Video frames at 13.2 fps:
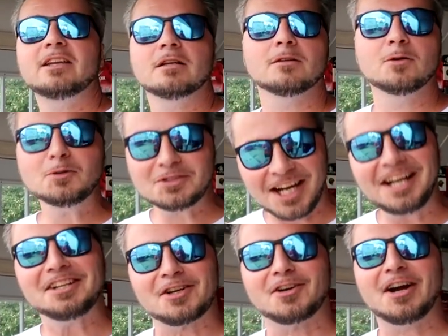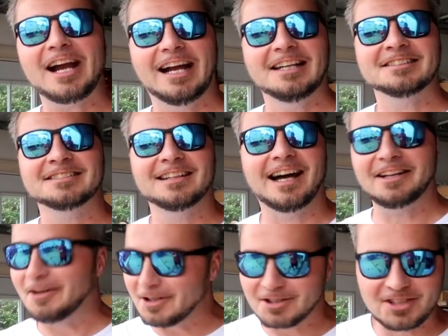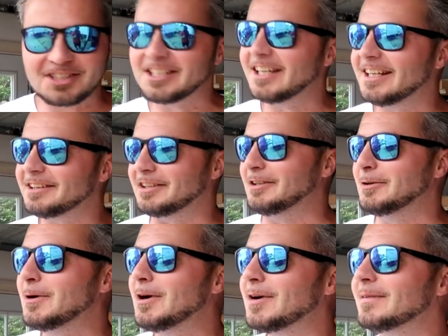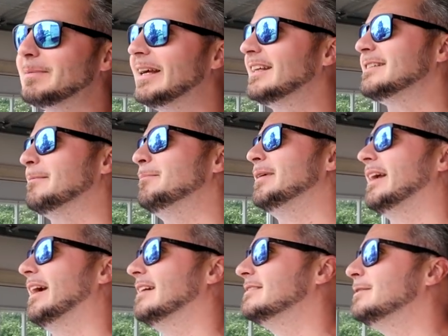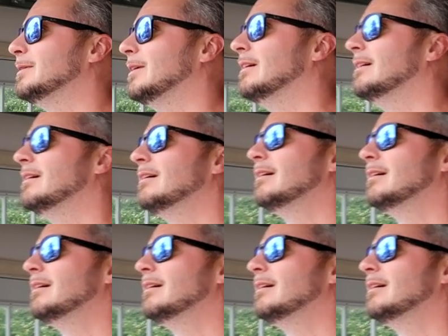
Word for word: hey, who's cutting your grass? I know you're just getting out the U-Haul. Man, that's a big ass U-Haul.